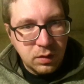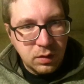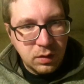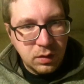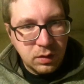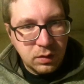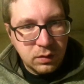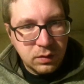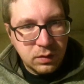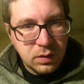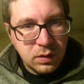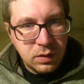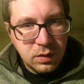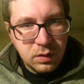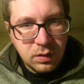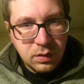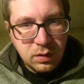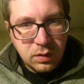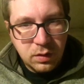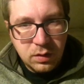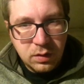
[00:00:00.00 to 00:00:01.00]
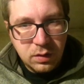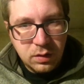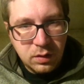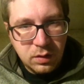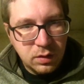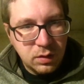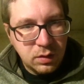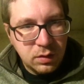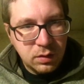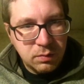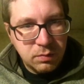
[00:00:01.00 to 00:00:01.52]
That's
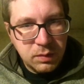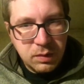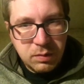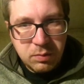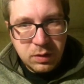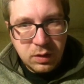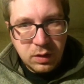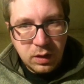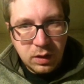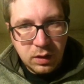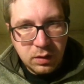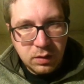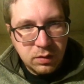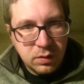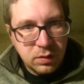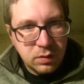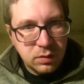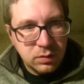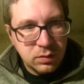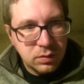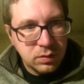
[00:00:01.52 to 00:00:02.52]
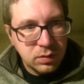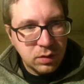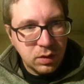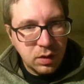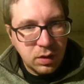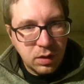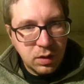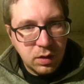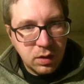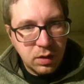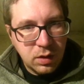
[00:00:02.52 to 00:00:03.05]
maybe kind of close.
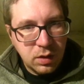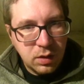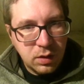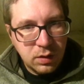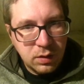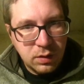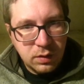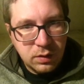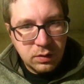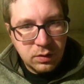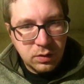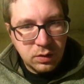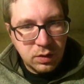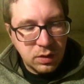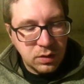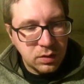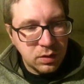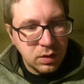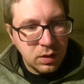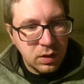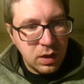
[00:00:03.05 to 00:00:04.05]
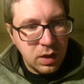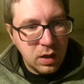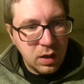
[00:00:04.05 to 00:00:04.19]
Let's change the line